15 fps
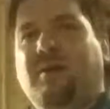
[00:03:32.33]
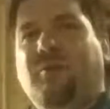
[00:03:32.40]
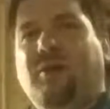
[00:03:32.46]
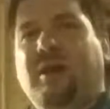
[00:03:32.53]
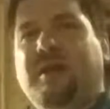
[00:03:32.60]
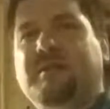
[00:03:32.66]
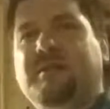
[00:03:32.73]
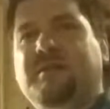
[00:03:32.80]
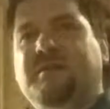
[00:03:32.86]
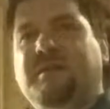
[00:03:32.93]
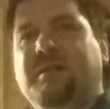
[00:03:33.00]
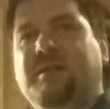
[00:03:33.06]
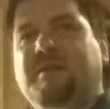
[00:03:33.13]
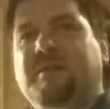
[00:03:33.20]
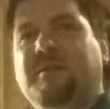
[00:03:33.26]
Whereas you
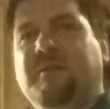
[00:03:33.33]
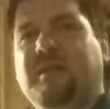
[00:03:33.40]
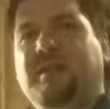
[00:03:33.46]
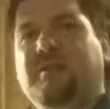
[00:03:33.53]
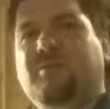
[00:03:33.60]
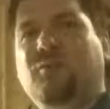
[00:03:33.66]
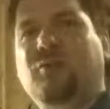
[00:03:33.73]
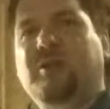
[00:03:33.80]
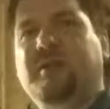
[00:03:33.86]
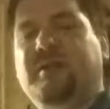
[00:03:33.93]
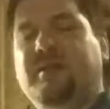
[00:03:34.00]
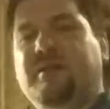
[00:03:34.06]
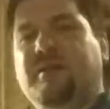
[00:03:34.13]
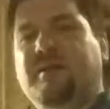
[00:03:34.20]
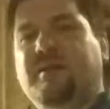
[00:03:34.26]
see some of these wood
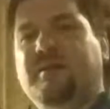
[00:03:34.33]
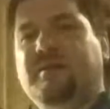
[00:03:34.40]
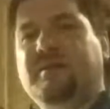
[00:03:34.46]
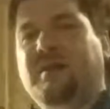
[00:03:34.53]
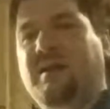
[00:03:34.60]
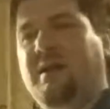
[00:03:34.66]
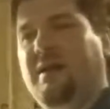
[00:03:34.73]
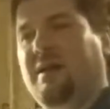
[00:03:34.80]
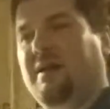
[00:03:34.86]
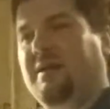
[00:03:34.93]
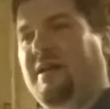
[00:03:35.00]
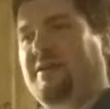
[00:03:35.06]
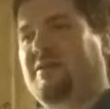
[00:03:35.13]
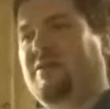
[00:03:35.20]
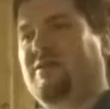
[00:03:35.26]
turners,
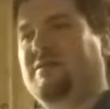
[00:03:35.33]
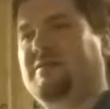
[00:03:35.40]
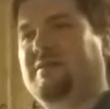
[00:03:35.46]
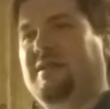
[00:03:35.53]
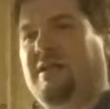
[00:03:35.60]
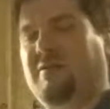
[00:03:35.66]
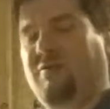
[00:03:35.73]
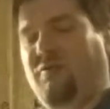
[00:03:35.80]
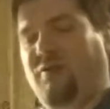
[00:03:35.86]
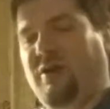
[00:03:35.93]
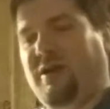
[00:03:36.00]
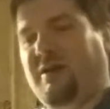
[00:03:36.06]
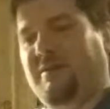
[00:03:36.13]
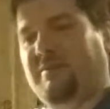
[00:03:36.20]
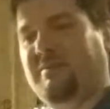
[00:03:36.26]
they turn stuff
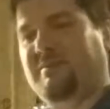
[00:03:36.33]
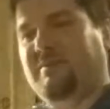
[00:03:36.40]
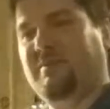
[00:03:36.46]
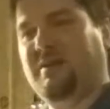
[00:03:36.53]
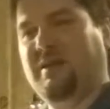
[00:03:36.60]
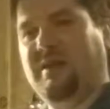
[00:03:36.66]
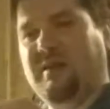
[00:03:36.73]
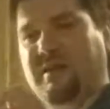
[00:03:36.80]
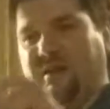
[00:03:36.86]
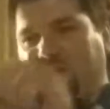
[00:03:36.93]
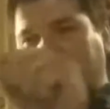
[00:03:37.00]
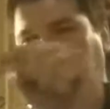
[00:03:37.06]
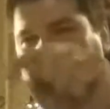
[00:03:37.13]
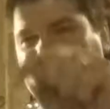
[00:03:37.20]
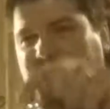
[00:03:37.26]
where
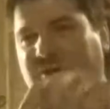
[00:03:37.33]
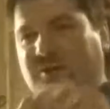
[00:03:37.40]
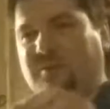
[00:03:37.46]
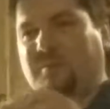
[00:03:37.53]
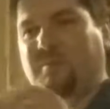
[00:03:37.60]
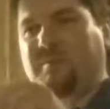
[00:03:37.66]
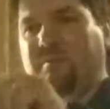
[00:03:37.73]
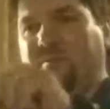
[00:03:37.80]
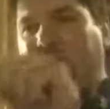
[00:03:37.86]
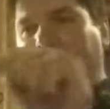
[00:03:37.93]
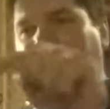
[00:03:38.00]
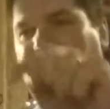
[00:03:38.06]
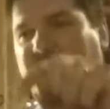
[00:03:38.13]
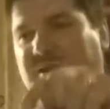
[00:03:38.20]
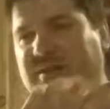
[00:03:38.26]
there's also
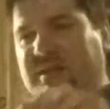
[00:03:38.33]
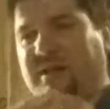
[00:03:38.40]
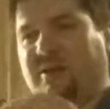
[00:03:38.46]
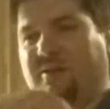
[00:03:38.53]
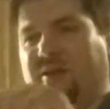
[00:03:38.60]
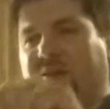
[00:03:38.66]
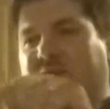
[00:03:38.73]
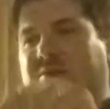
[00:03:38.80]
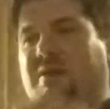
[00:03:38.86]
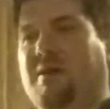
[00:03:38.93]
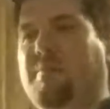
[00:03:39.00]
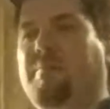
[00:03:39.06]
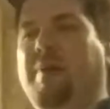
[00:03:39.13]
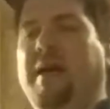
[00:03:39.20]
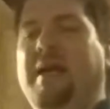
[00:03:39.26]
you can tell there's
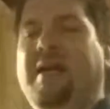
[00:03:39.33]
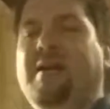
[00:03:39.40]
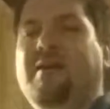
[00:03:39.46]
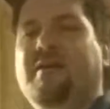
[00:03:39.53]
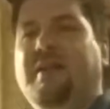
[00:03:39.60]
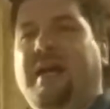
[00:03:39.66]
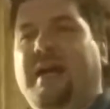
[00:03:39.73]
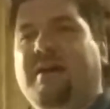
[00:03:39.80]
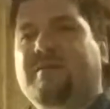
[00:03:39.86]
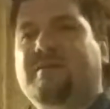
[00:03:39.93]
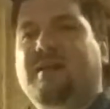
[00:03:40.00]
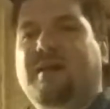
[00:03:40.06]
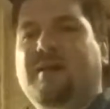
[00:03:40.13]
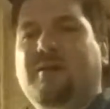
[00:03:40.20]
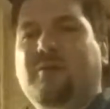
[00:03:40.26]
uh, paint on the
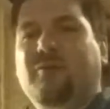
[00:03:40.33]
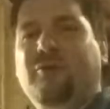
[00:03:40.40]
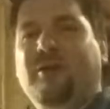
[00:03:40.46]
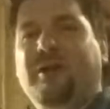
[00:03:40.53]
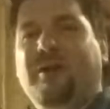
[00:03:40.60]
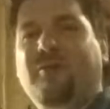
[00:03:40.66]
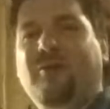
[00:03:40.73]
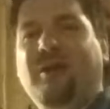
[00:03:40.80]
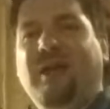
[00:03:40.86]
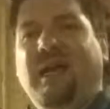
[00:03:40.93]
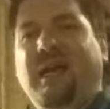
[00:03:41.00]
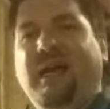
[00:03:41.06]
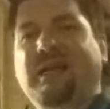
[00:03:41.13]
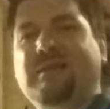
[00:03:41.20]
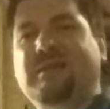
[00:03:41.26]
outside of the wood, and it
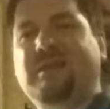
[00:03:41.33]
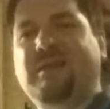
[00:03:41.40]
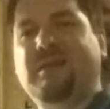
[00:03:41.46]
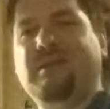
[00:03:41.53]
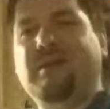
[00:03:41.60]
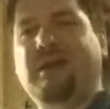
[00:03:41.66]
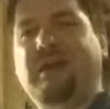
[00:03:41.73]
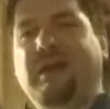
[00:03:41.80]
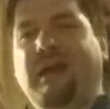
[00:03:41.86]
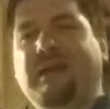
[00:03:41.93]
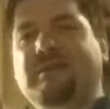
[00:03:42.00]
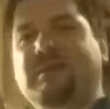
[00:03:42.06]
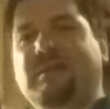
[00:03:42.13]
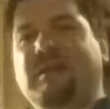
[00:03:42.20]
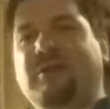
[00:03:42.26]
really adds another it
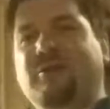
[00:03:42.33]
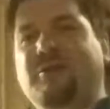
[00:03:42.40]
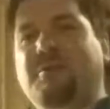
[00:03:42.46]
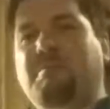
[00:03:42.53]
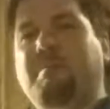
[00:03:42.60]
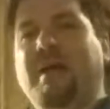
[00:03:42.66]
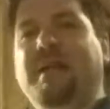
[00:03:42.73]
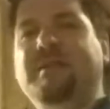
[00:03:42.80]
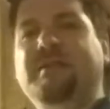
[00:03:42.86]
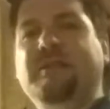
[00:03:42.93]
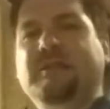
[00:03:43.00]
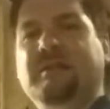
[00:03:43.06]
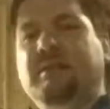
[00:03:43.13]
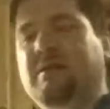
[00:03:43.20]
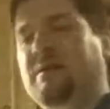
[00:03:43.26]
adds another
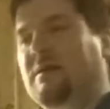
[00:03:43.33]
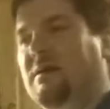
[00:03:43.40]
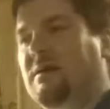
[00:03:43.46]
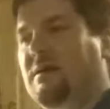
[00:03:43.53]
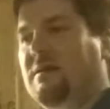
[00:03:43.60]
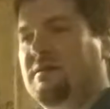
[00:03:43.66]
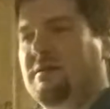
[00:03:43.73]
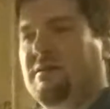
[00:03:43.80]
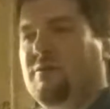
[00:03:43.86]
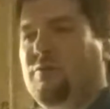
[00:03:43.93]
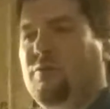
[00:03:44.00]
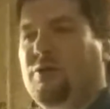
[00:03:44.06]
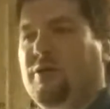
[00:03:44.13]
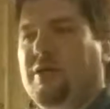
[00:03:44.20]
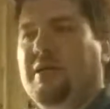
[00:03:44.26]
dimension to the
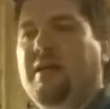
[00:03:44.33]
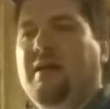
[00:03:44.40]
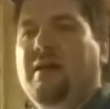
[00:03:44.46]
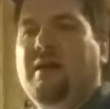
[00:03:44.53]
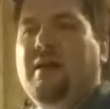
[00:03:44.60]
wood.